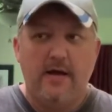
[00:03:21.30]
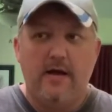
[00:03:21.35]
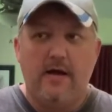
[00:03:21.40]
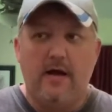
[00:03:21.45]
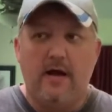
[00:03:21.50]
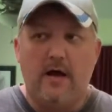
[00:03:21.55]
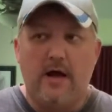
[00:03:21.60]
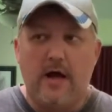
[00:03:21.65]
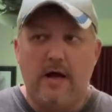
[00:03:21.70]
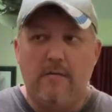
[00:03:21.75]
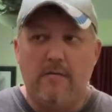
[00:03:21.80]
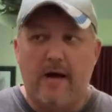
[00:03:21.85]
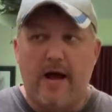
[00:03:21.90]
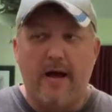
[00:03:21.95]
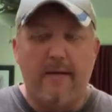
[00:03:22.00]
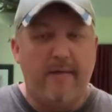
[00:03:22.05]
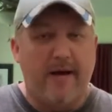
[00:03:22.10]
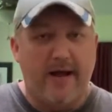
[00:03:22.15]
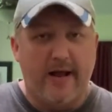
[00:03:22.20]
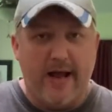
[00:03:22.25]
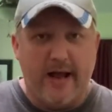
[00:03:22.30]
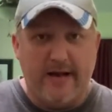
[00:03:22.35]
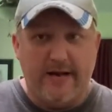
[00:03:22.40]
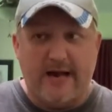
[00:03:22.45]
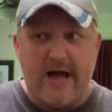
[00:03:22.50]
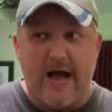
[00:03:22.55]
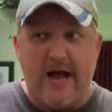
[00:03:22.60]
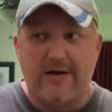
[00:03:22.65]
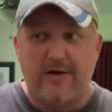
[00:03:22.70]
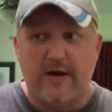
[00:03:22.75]
My
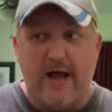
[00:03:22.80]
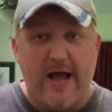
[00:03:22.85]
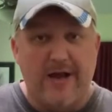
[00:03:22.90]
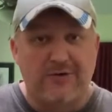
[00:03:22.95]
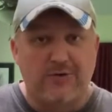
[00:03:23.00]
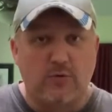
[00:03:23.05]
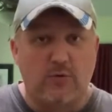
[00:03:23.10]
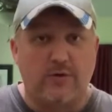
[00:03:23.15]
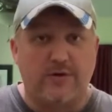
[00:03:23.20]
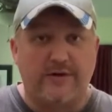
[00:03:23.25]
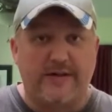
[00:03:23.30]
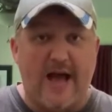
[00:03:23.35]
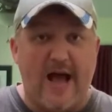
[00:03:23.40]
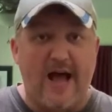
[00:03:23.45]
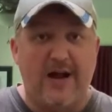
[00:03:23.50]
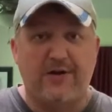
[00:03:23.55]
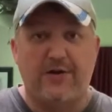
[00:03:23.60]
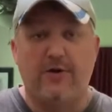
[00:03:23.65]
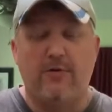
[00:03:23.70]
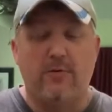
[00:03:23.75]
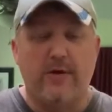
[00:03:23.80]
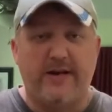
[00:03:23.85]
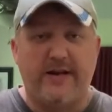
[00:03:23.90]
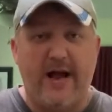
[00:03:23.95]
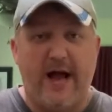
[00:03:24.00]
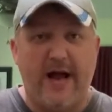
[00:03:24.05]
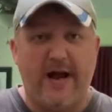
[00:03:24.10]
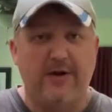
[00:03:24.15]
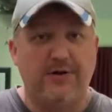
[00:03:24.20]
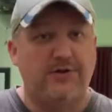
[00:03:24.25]
actual doctor
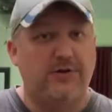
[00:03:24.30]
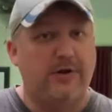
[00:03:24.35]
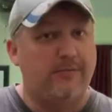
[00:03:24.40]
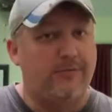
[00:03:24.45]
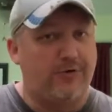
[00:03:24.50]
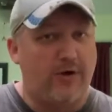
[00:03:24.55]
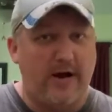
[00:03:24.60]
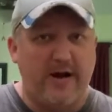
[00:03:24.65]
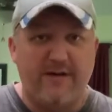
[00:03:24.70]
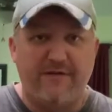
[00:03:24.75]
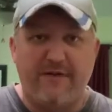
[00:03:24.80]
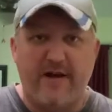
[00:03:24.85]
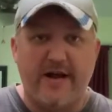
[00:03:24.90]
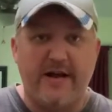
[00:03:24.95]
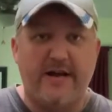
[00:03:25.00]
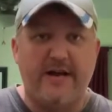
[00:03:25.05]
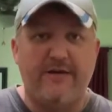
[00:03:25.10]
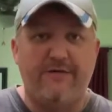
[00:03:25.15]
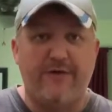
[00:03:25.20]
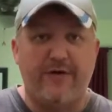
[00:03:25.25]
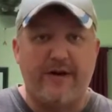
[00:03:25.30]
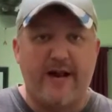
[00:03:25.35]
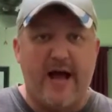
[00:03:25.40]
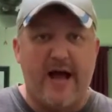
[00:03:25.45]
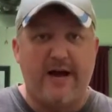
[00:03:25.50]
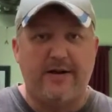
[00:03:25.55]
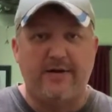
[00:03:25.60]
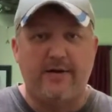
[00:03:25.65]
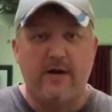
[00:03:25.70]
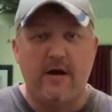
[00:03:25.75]
retired, so I'm trying to find a different
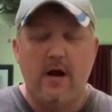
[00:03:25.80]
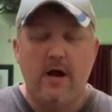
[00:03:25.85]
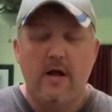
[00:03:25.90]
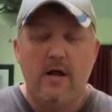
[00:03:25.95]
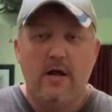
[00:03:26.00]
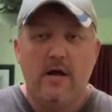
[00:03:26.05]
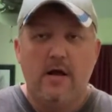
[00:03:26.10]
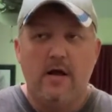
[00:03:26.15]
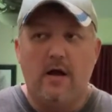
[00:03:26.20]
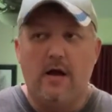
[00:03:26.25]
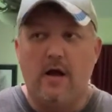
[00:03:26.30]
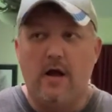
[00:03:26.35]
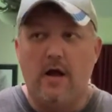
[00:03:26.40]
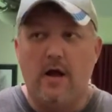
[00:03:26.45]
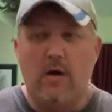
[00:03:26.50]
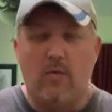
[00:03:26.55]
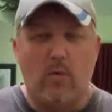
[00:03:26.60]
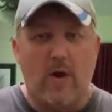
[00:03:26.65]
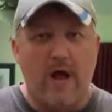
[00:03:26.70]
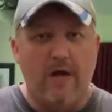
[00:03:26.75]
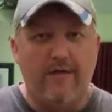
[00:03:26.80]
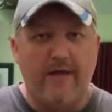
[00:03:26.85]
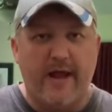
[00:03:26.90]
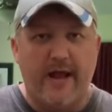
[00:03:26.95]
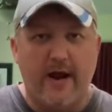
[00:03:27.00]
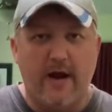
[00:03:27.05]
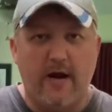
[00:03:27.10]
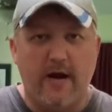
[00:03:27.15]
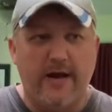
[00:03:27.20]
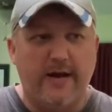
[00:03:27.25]
doctor around the
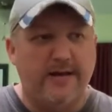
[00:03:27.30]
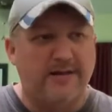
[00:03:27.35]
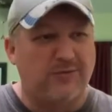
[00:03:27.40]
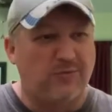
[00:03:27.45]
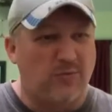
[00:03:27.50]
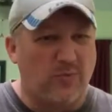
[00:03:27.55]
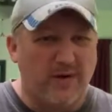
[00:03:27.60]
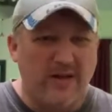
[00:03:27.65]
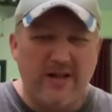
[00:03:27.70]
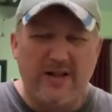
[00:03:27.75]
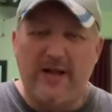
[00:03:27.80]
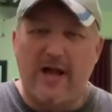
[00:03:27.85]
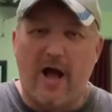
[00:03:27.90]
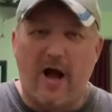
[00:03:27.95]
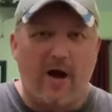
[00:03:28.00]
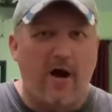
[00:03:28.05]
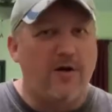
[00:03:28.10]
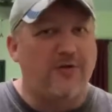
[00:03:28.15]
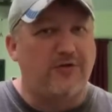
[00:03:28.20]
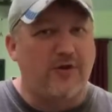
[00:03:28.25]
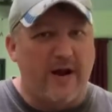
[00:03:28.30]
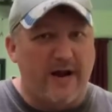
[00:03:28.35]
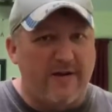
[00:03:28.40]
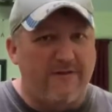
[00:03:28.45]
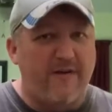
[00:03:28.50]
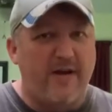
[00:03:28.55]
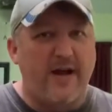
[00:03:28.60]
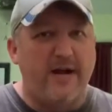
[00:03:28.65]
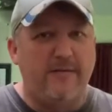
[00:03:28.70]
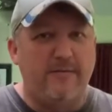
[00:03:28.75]
area. And it's really hard trying to
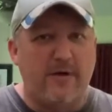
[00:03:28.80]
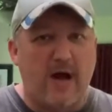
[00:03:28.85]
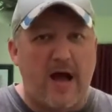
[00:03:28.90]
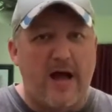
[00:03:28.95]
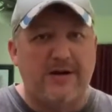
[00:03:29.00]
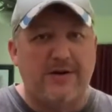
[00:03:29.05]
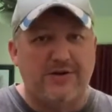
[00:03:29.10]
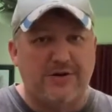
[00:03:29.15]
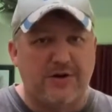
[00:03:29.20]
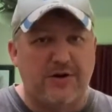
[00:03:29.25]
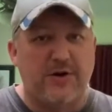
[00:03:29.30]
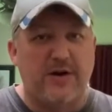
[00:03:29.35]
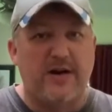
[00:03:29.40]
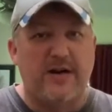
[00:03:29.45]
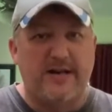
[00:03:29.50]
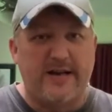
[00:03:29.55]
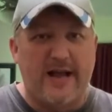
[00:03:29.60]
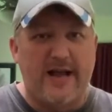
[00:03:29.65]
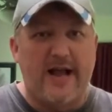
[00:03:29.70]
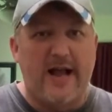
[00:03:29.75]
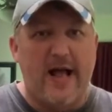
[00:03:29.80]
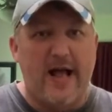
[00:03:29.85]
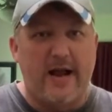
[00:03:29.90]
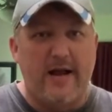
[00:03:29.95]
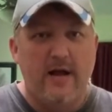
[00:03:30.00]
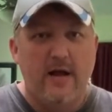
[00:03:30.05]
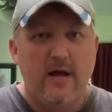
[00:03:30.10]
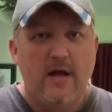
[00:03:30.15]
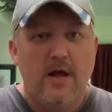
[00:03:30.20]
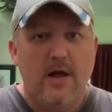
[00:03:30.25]
find doctors that are going to take
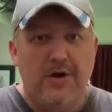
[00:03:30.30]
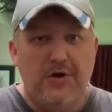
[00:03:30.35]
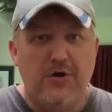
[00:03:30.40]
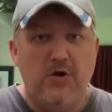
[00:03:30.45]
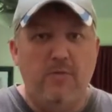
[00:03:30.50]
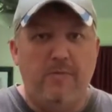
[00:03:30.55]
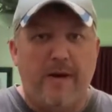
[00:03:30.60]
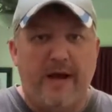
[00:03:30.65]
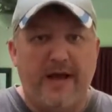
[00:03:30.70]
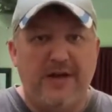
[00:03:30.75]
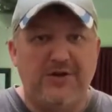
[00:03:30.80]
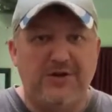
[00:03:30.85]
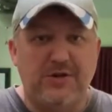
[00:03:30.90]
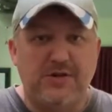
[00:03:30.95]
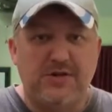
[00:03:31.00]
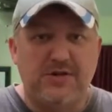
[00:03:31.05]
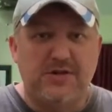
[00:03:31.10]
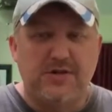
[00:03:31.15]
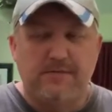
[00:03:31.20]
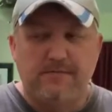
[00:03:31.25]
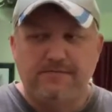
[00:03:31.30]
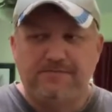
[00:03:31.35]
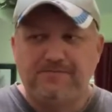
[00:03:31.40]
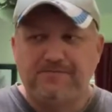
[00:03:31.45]
on new patients.